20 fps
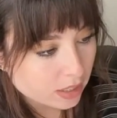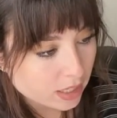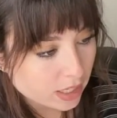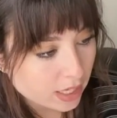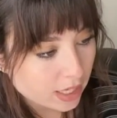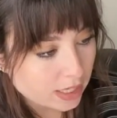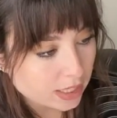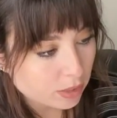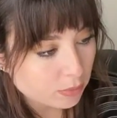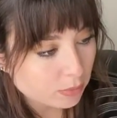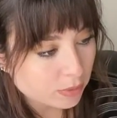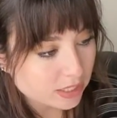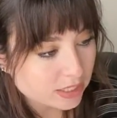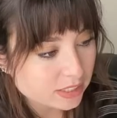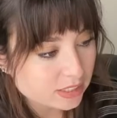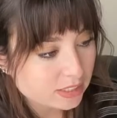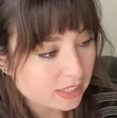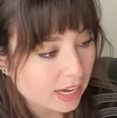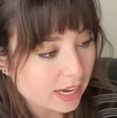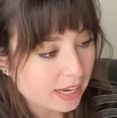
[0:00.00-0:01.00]
and then we
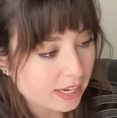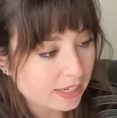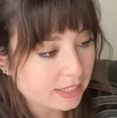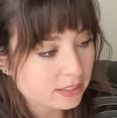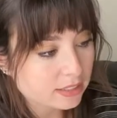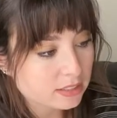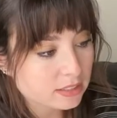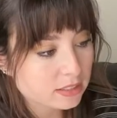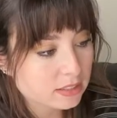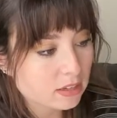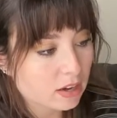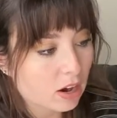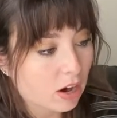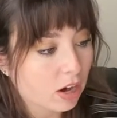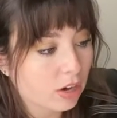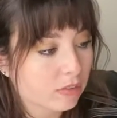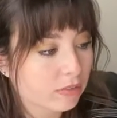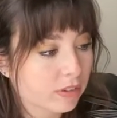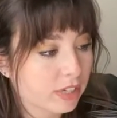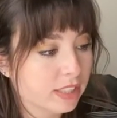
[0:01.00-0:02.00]
cite
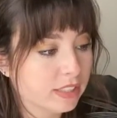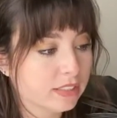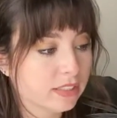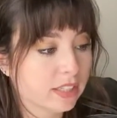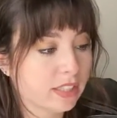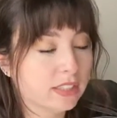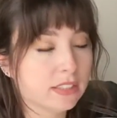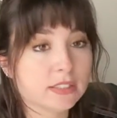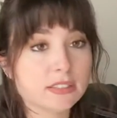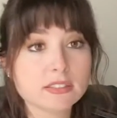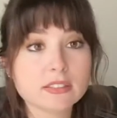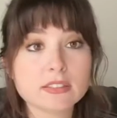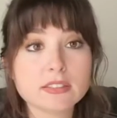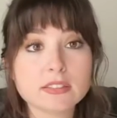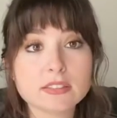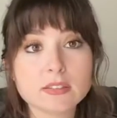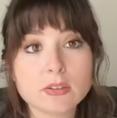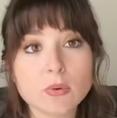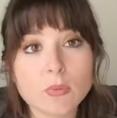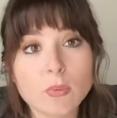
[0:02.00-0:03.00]
our
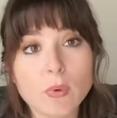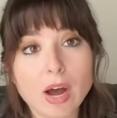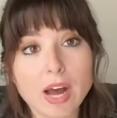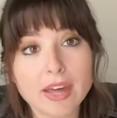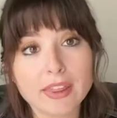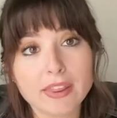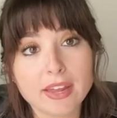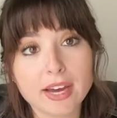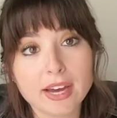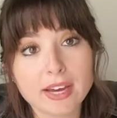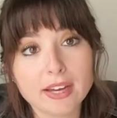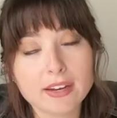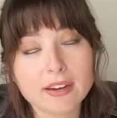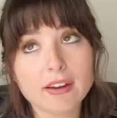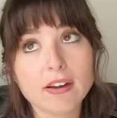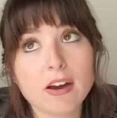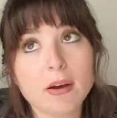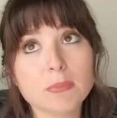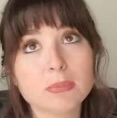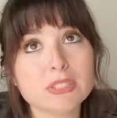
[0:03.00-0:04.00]
reasons why that
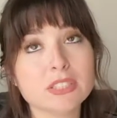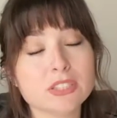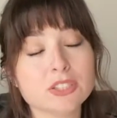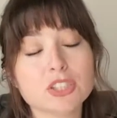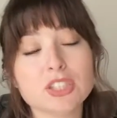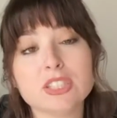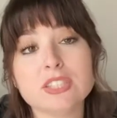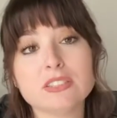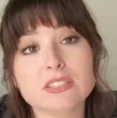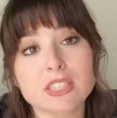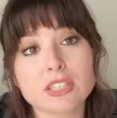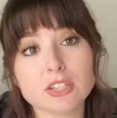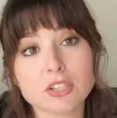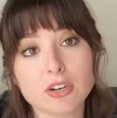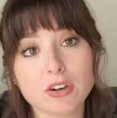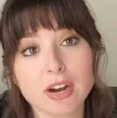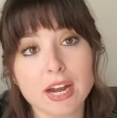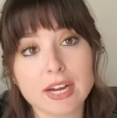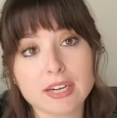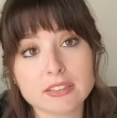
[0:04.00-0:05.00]
opposition is
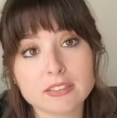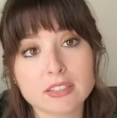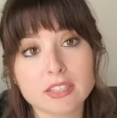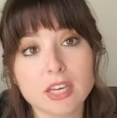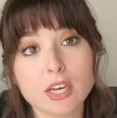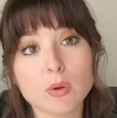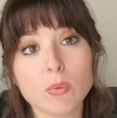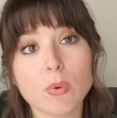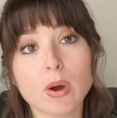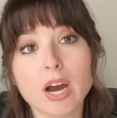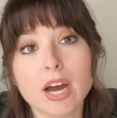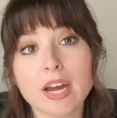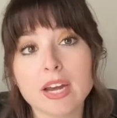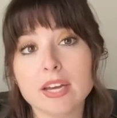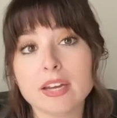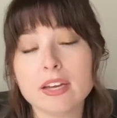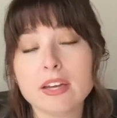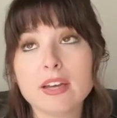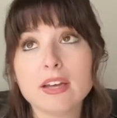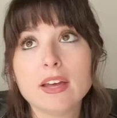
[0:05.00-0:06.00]
incorrect and
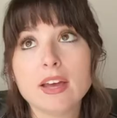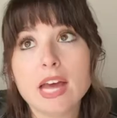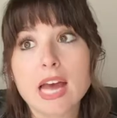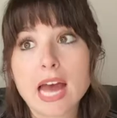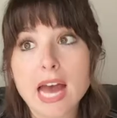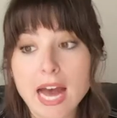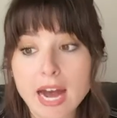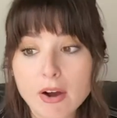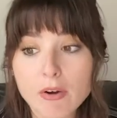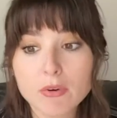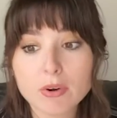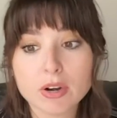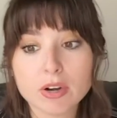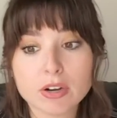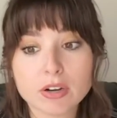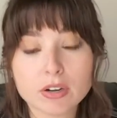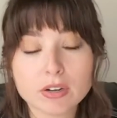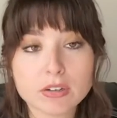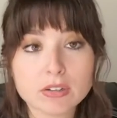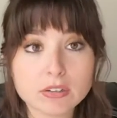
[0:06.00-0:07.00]
why
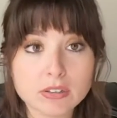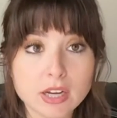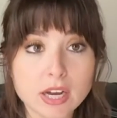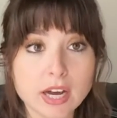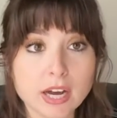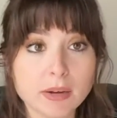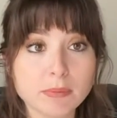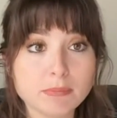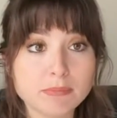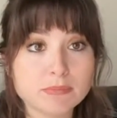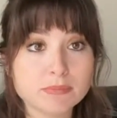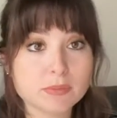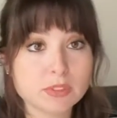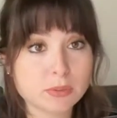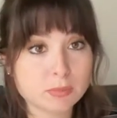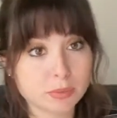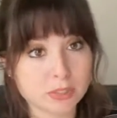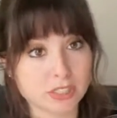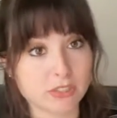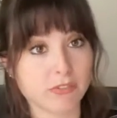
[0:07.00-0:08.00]
our
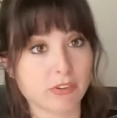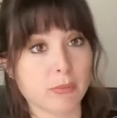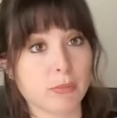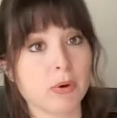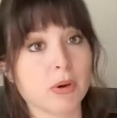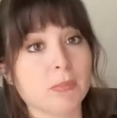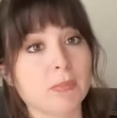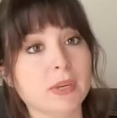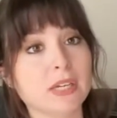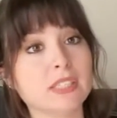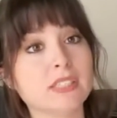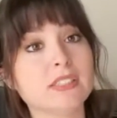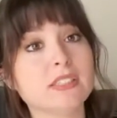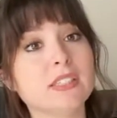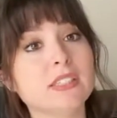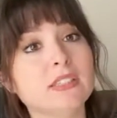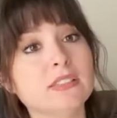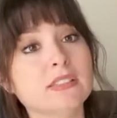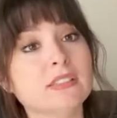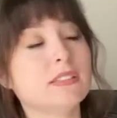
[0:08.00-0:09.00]
specific purpose
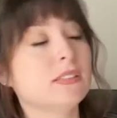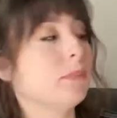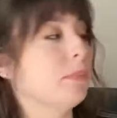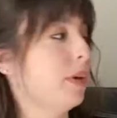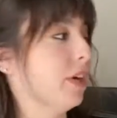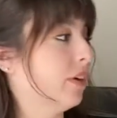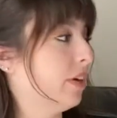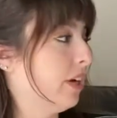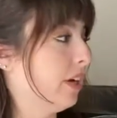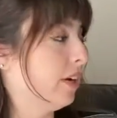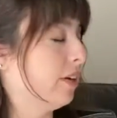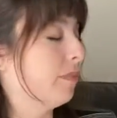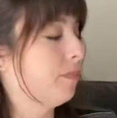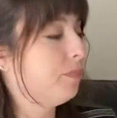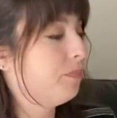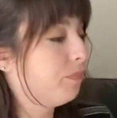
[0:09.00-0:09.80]
is superior.